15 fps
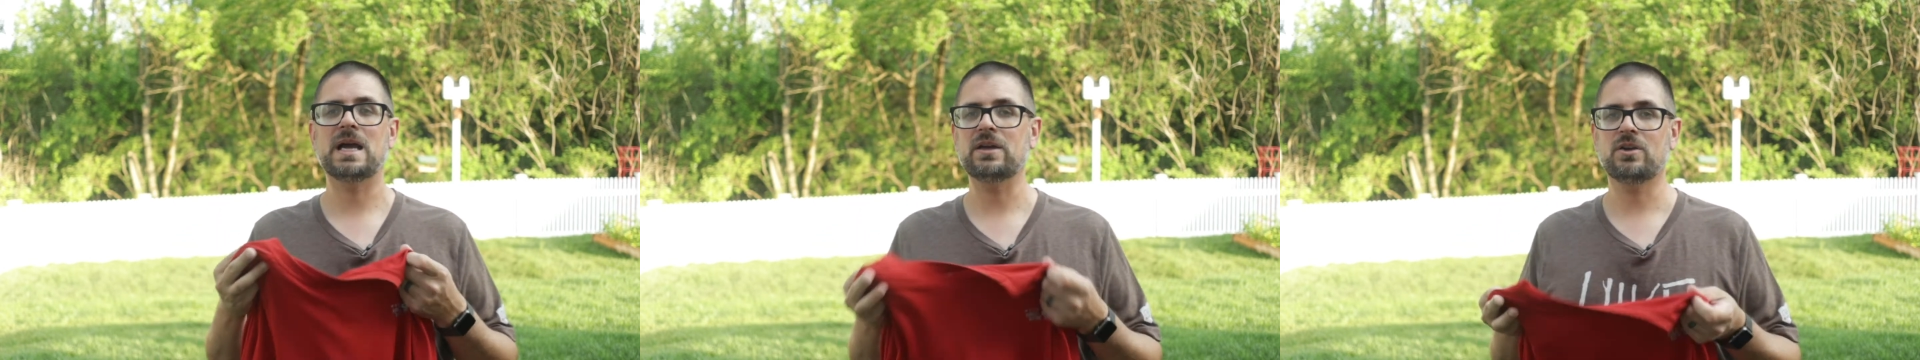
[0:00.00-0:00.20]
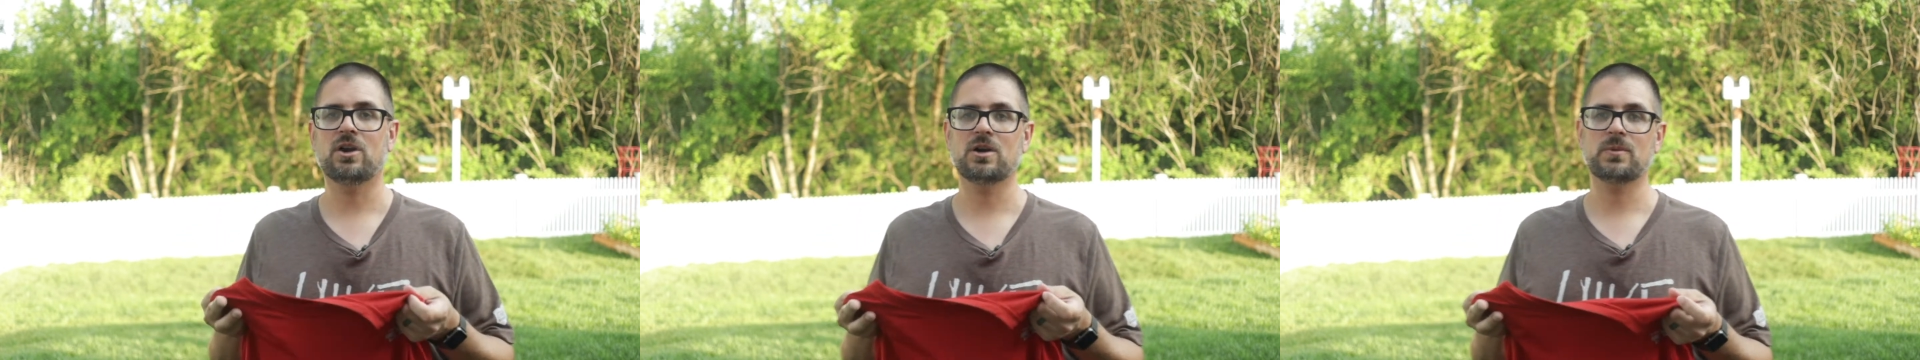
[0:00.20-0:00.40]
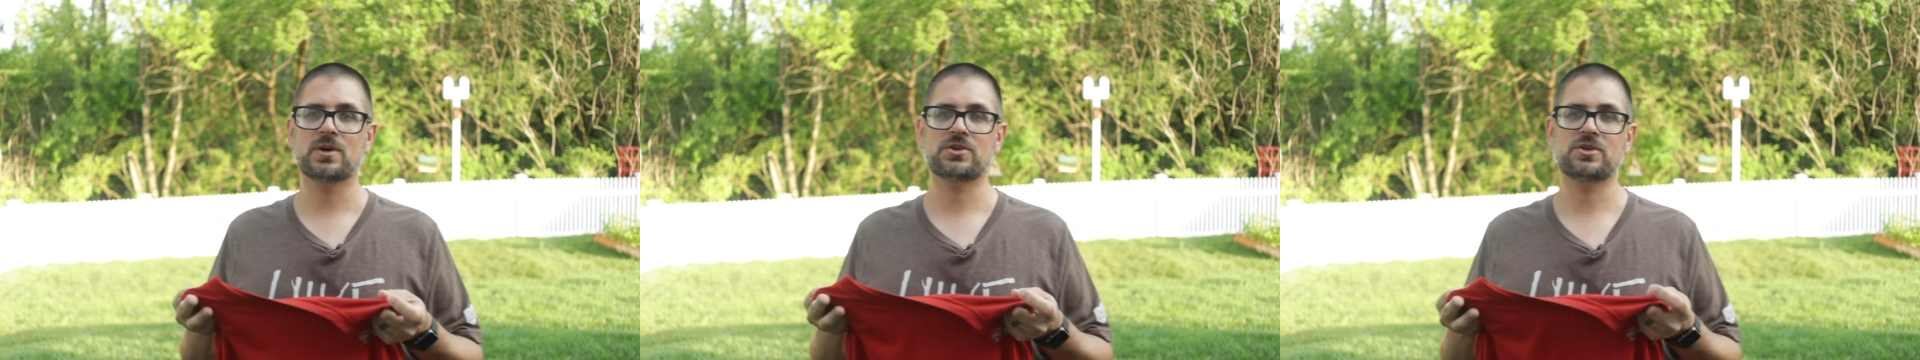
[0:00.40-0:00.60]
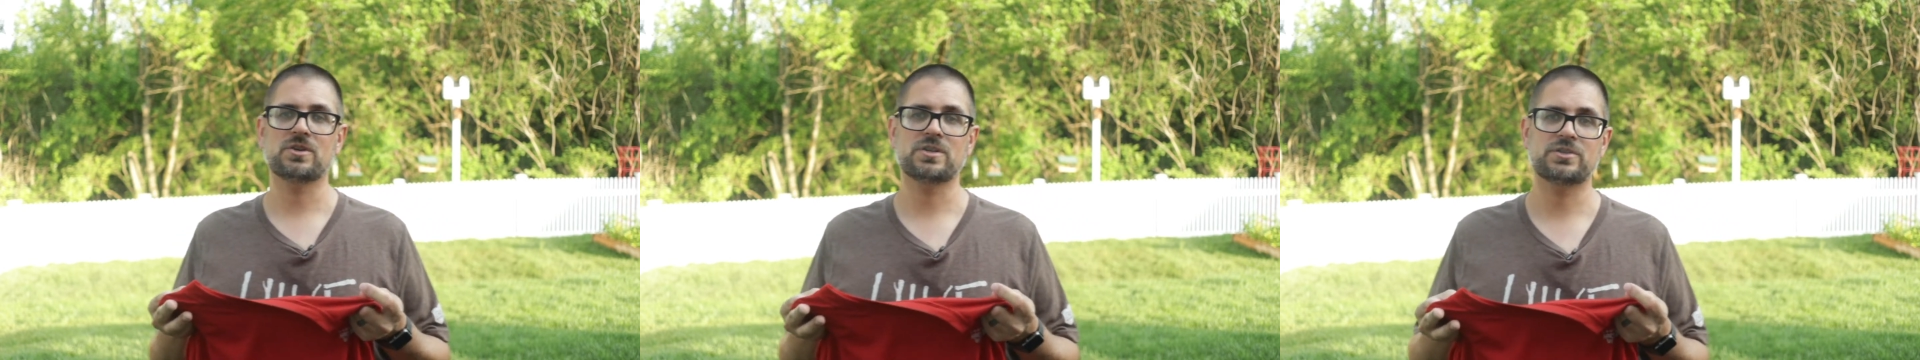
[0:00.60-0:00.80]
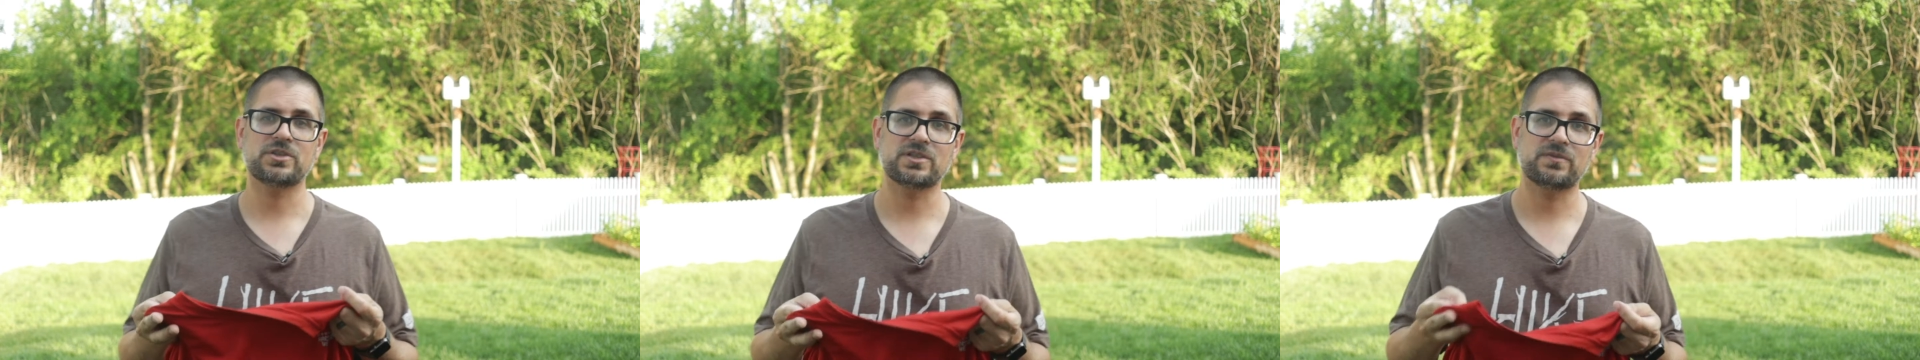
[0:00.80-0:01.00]
Mountain Hardware
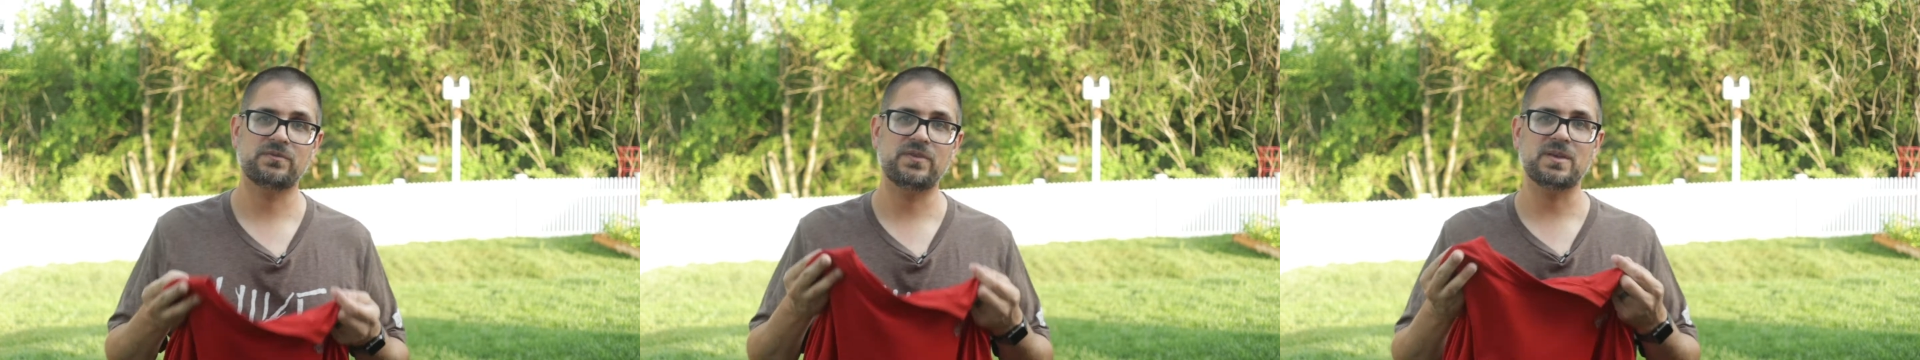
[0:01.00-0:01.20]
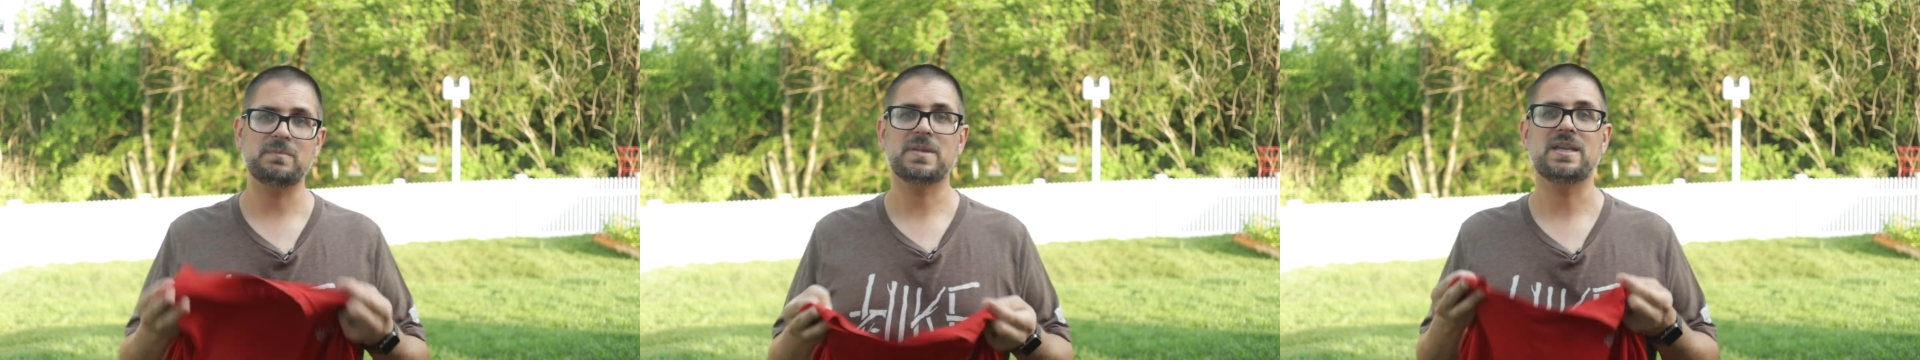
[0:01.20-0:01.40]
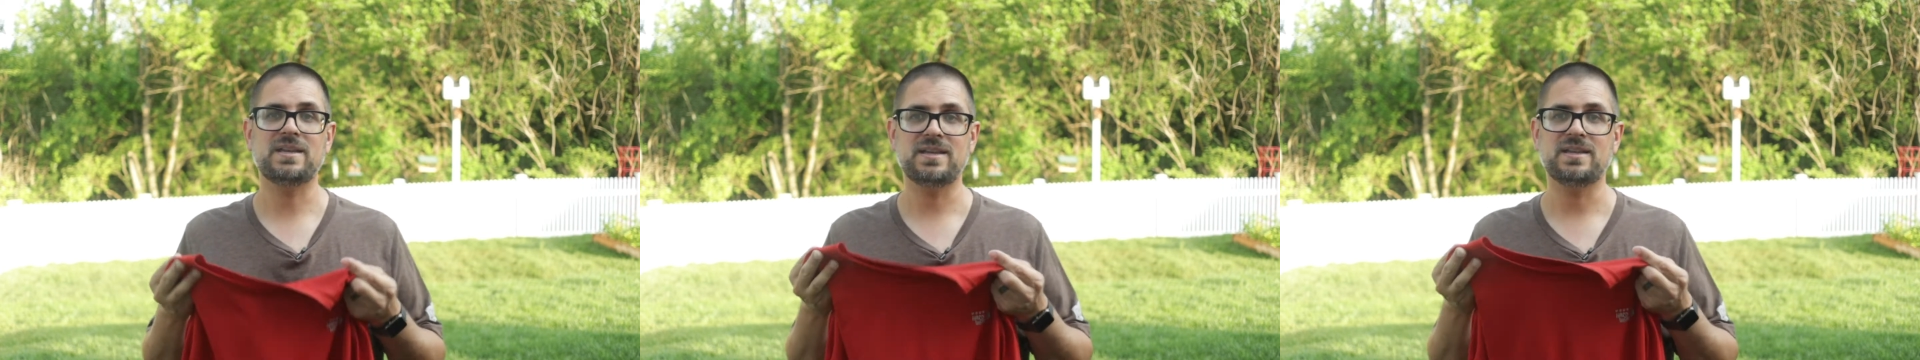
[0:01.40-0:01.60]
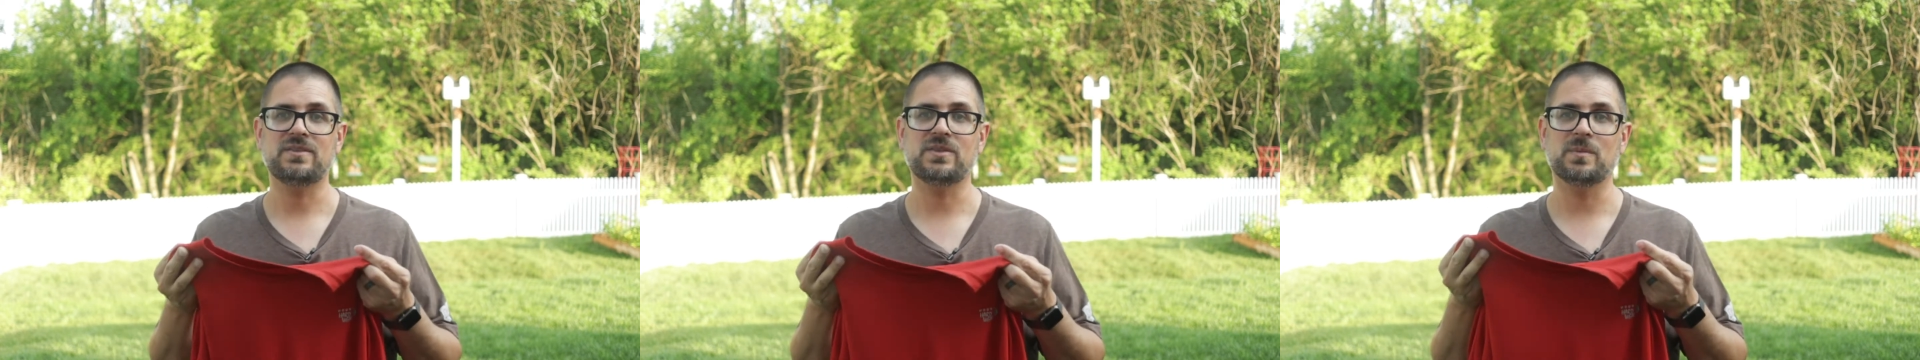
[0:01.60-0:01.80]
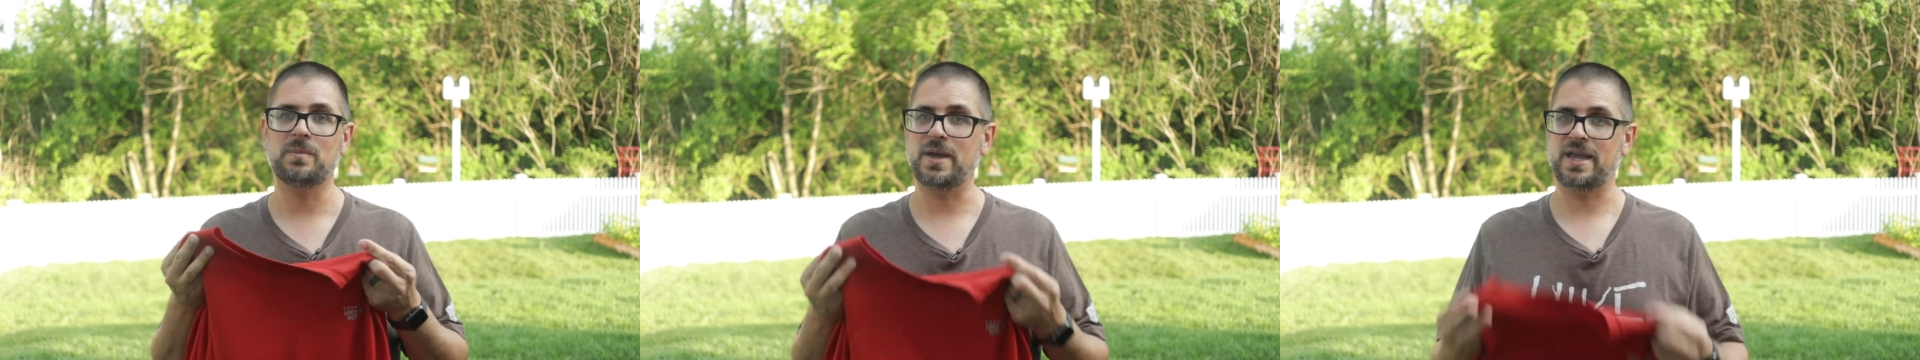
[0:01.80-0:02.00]
shirts just fit me
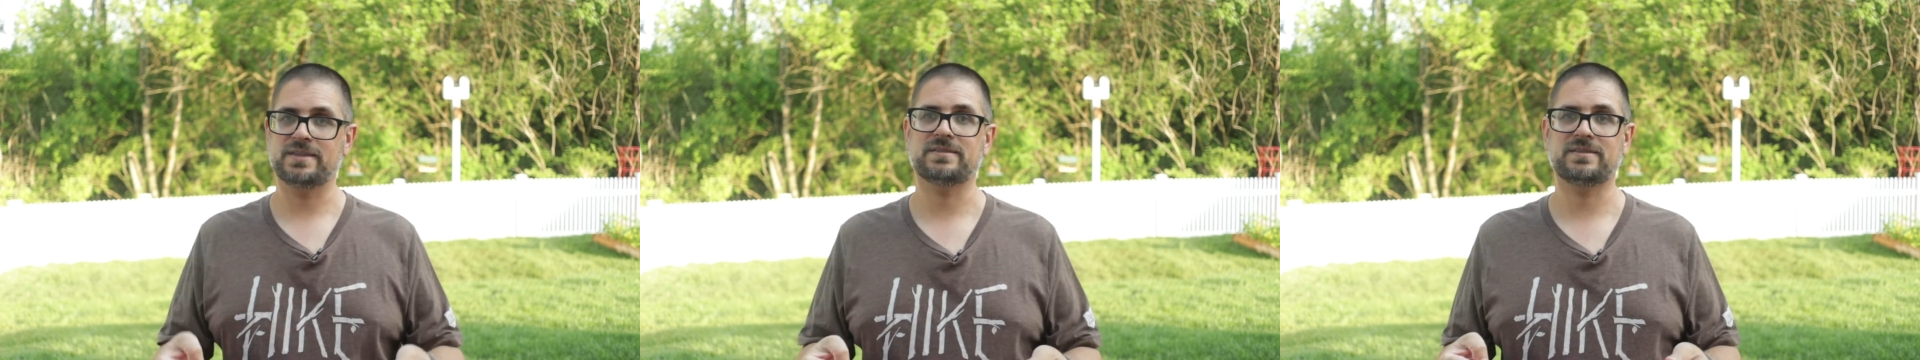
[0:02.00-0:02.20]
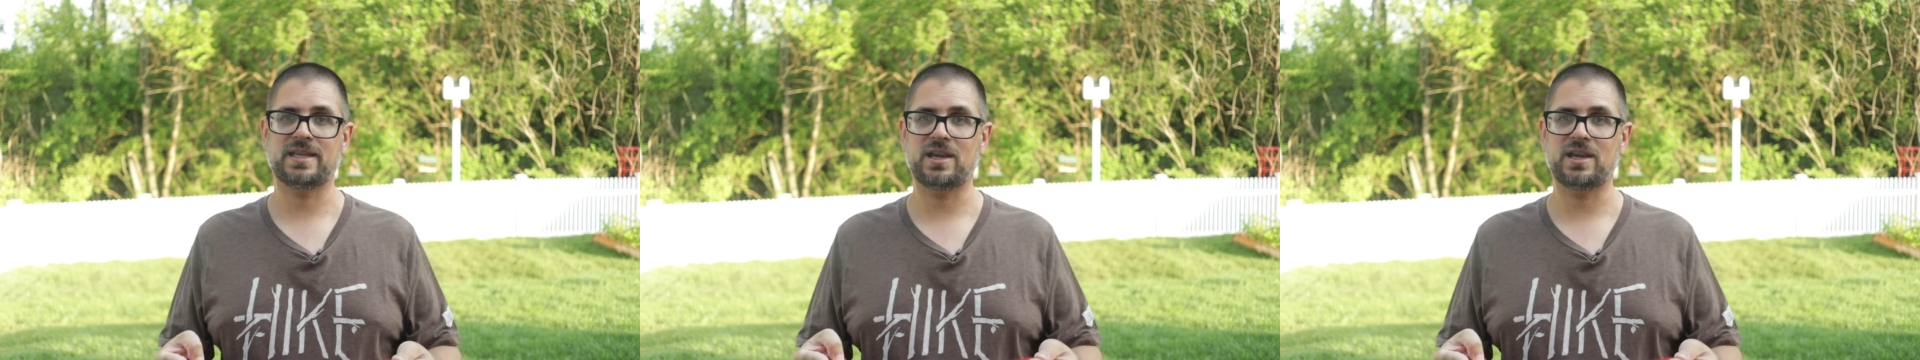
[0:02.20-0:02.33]
the best.